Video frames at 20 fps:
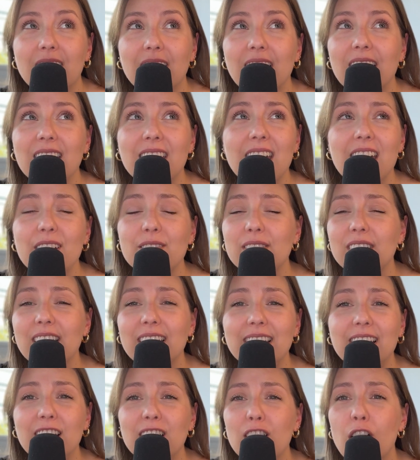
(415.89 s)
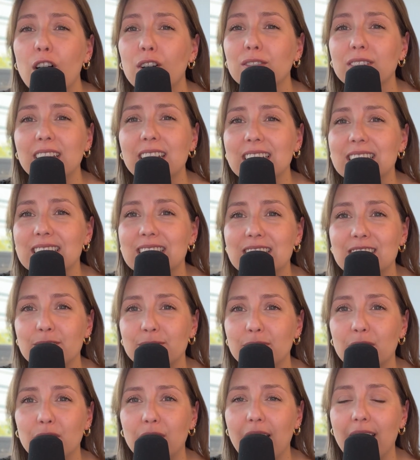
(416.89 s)
I have like a long list.
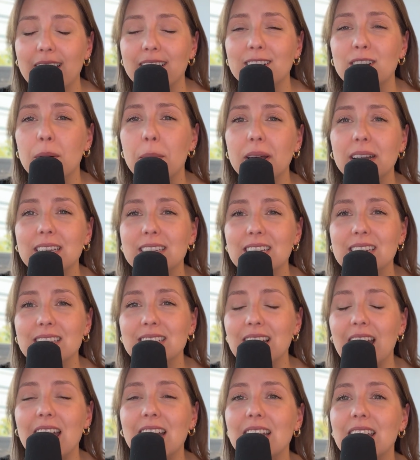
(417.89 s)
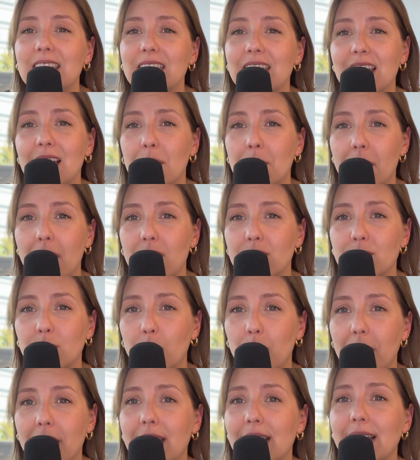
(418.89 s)
Okay, nobody says anything about the
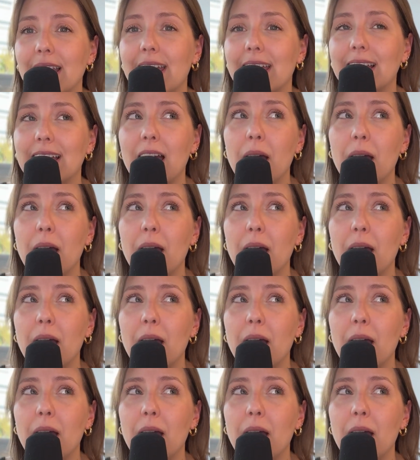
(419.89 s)
way like a